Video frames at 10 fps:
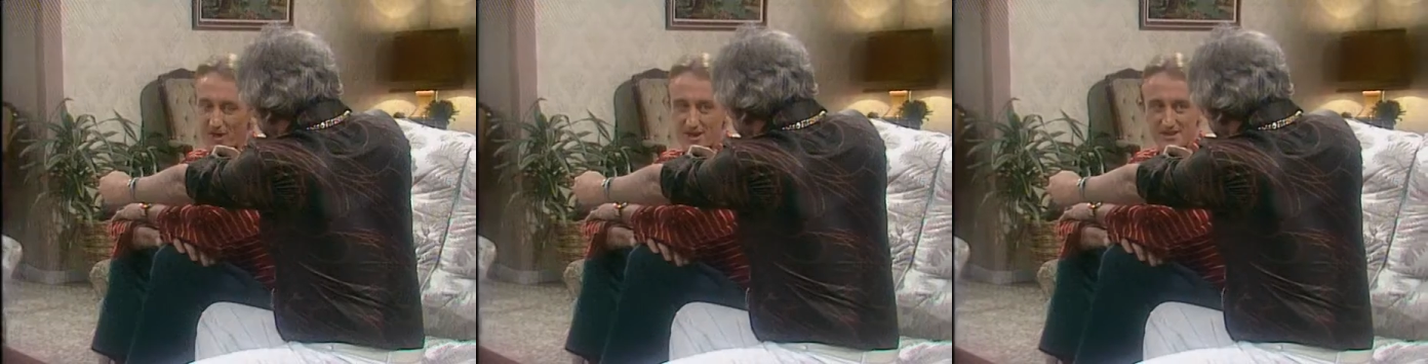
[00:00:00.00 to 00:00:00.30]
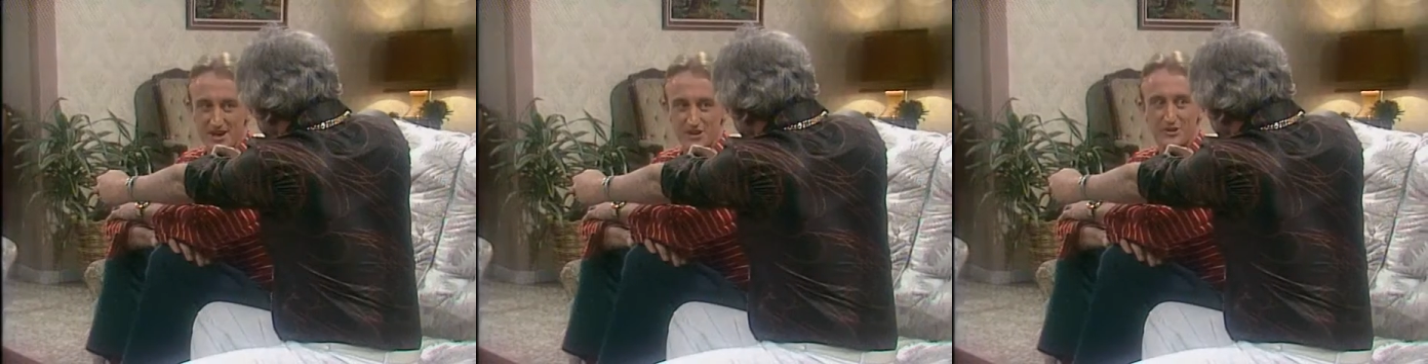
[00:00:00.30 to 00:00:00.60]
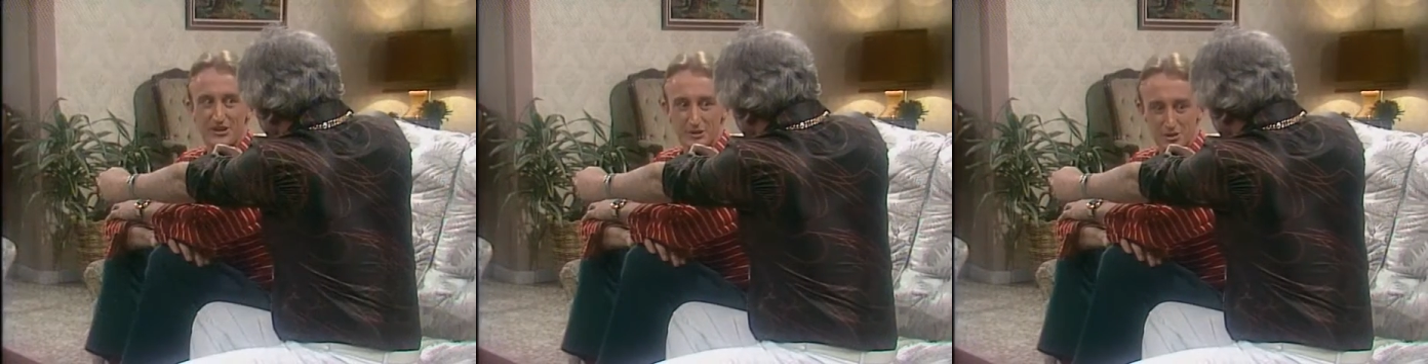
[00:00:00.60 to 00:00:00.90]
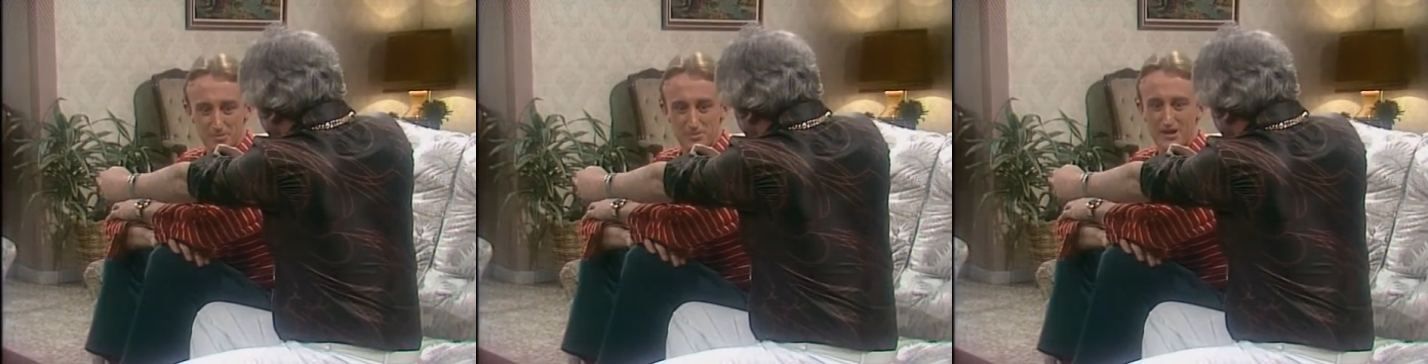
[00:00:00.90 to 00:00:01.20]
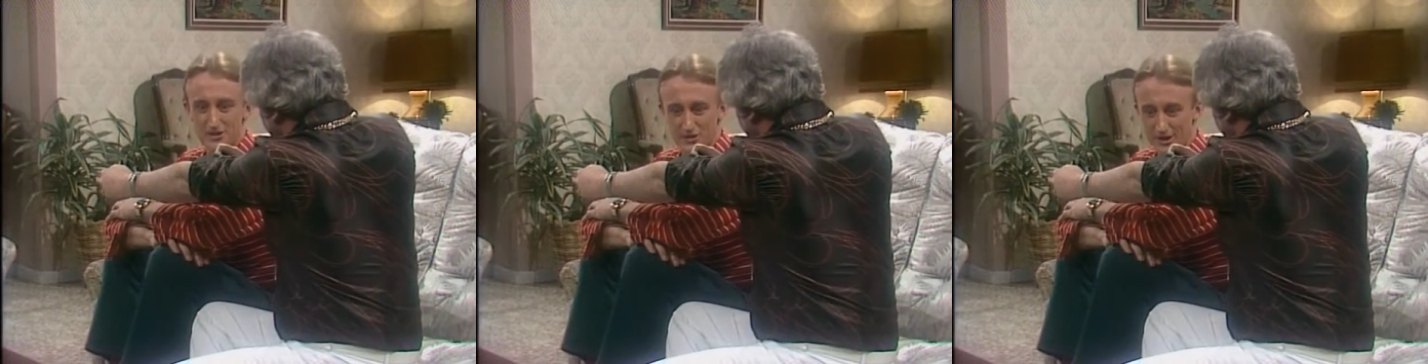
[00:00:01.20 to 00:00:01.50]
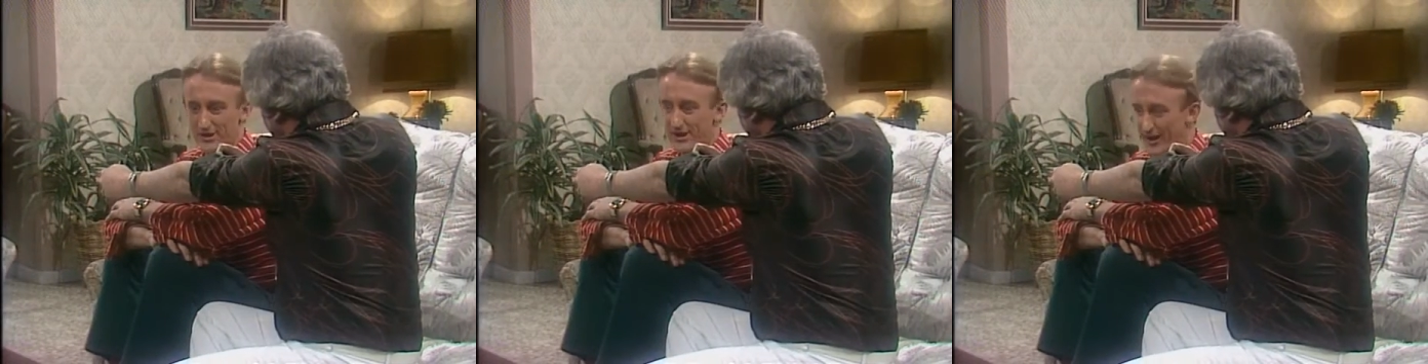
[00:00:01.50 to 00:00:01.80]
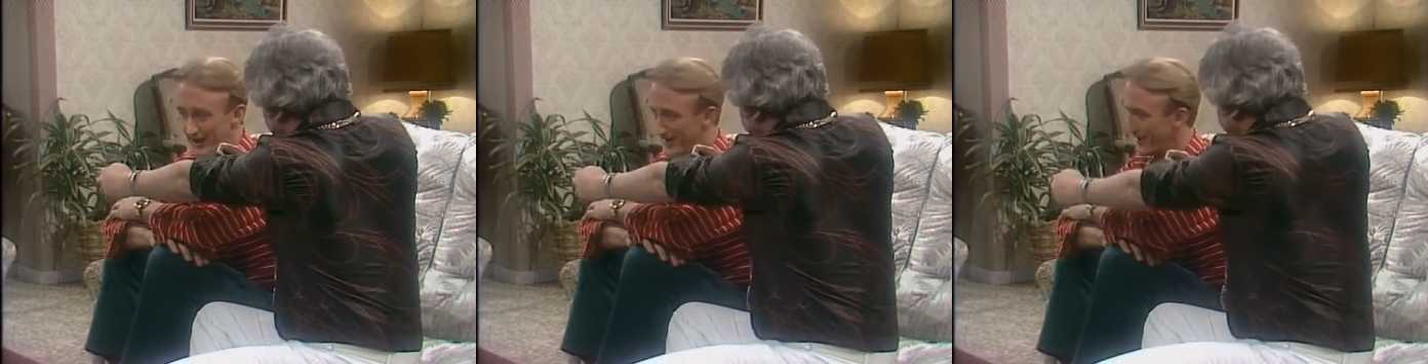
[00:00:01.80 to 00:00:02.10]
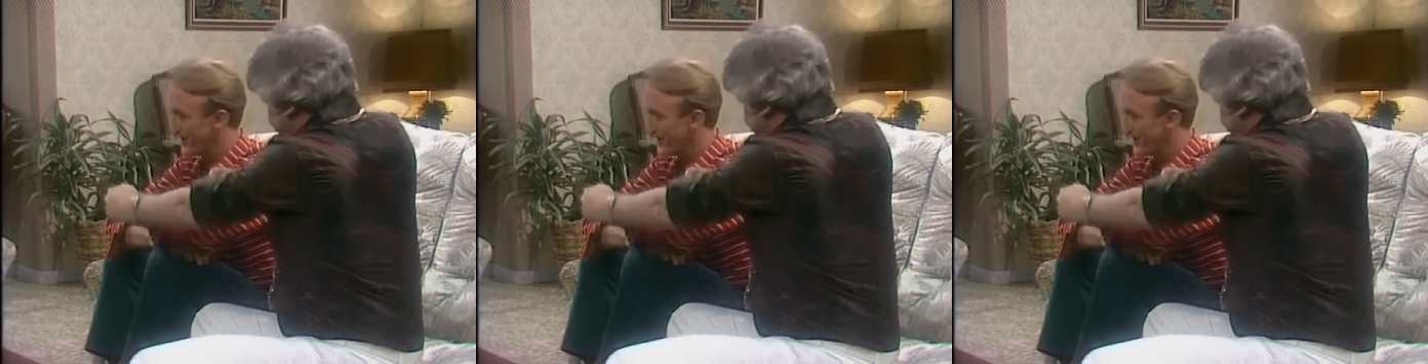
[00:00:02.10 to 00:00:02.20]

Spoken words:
finds out, you'll need all the blood you can get.